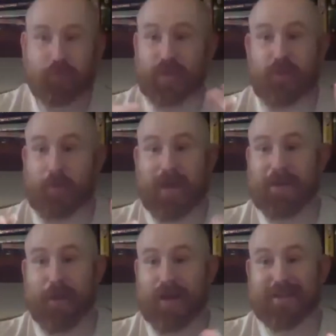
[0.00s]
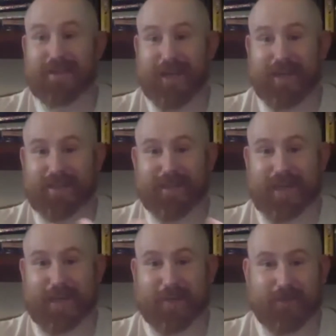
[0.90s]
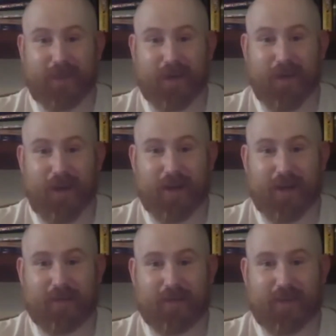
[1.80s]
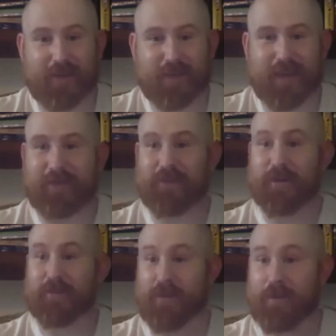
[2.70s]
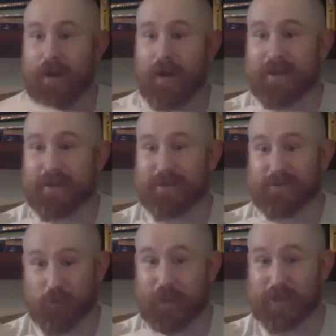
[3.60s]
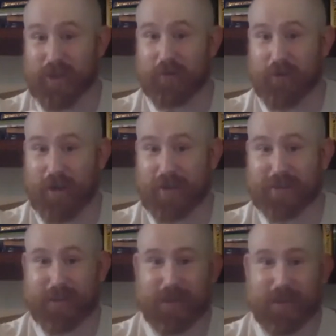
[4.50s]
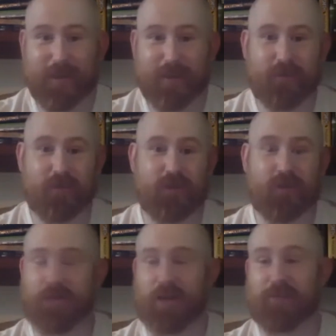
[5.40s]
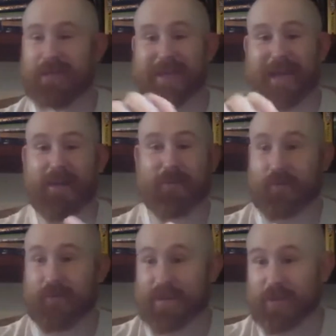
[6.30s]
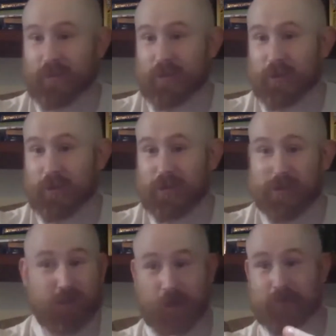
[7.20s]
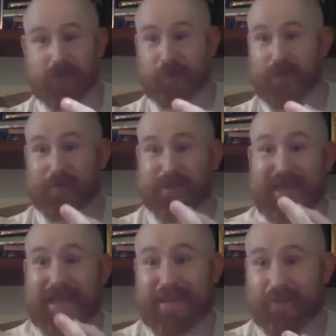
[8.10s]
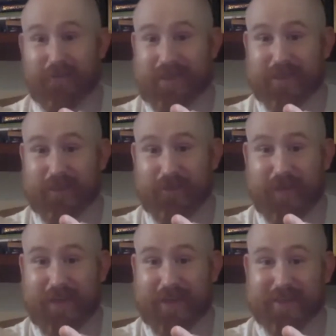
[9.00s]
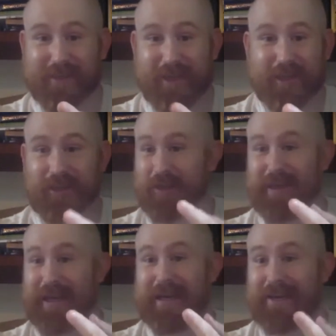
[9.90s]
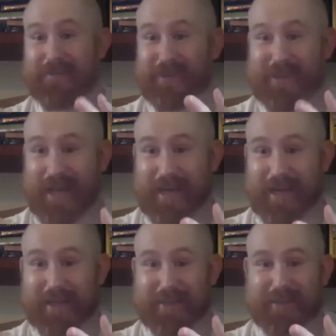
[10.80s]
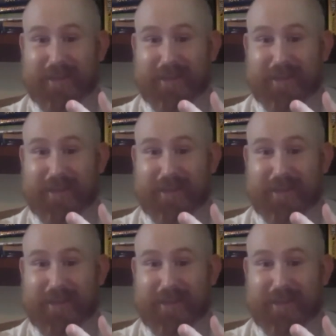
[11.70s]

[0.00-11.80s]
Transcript: for me, mindset is king. I think that if your mind's switched on right, you don't need any of the physical tools. You don't sometimes need the physical fitness. You don't need any of the techniques.